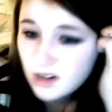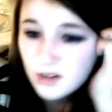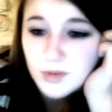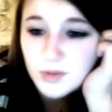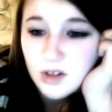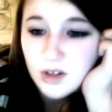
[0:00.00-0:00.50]
I'll
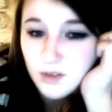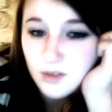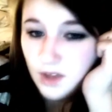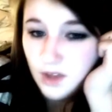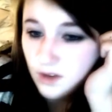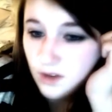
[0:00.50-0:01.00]
put
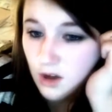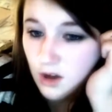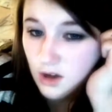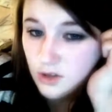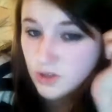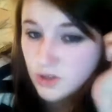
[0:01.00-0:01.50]
on the
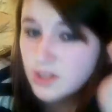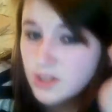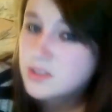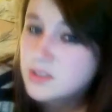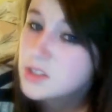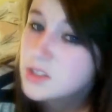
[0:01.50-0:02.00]
contrast.